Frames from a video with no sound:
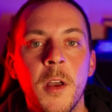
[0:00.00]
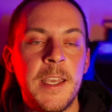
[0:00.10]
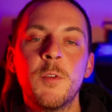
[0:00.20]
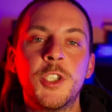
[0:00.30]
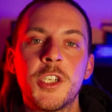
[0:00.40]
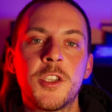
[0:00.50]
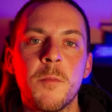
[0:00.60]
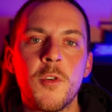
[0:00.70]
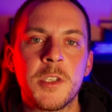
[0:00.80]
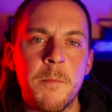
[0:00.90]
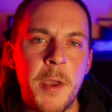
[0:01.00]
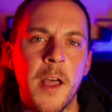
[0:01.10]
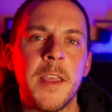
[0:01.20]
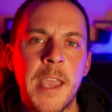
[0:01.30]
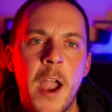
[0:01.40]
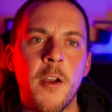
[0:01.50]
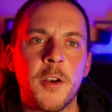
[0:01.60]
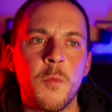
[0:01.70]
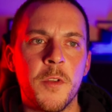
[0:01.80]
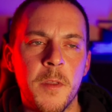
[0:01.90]
He was just the most compelling
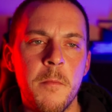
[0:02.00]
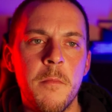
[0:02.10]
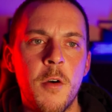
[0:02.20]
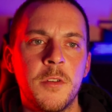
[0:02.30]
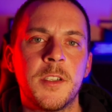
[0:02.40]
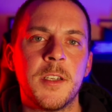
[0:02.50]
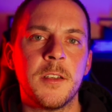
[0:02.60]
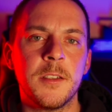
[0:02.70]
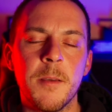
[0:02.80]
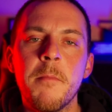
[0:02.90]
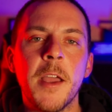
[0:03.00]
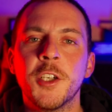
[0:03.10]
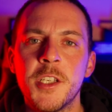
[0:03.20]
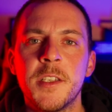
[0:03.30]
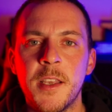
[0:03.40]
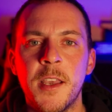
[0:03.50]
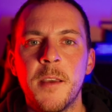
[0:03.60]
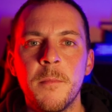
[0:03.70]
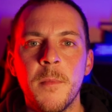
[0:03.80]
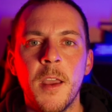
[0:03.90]
character with the most dimension to
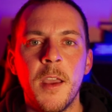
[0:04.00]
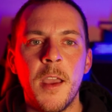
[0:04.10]
him,